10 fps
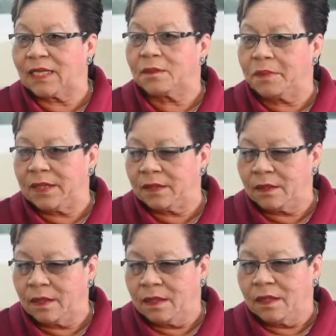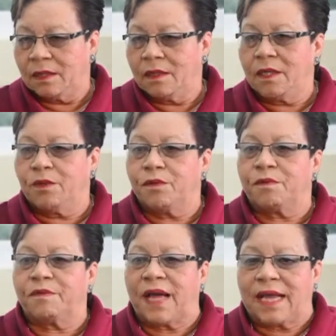has been, you know,
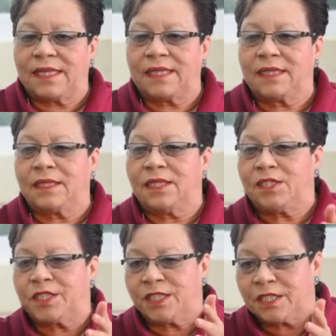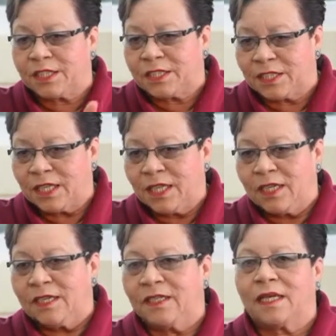finding niches
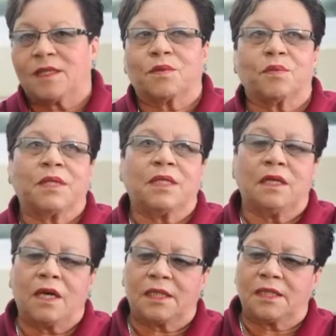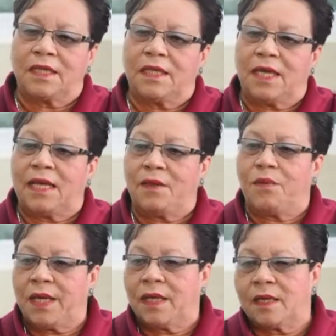that were not in any
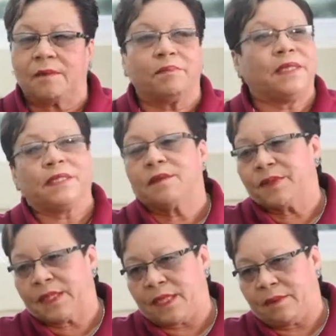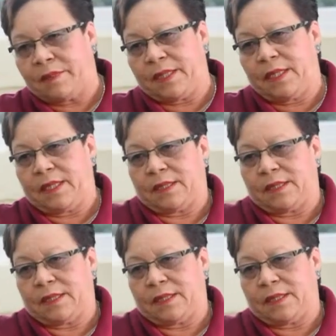way competing with anybody